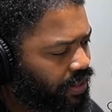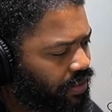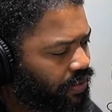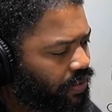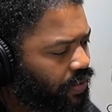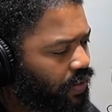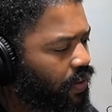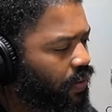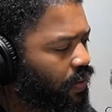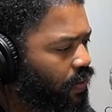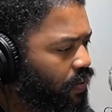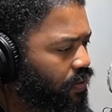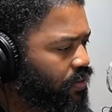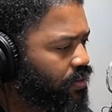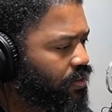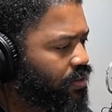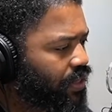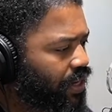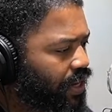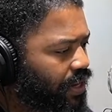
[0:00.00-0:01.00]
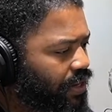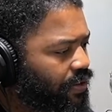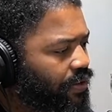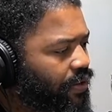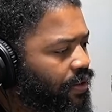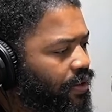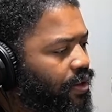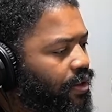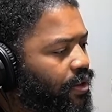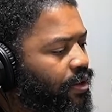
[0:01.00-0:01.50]
your on-site
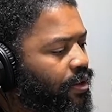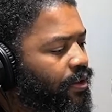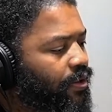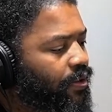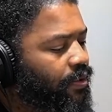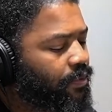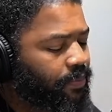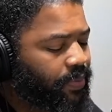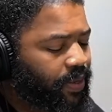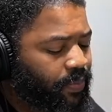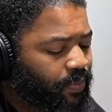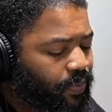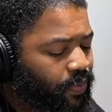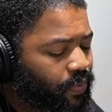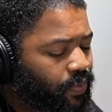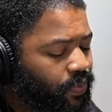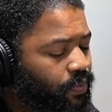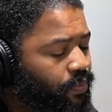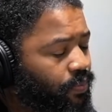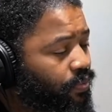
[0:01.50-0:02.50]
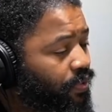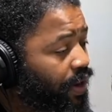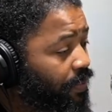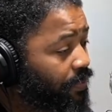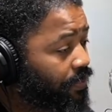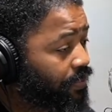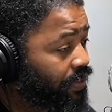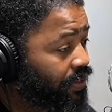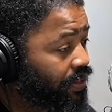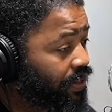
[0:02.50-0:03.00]
people
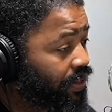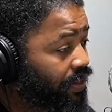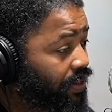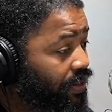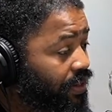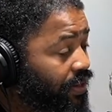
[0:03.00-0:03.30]
properly.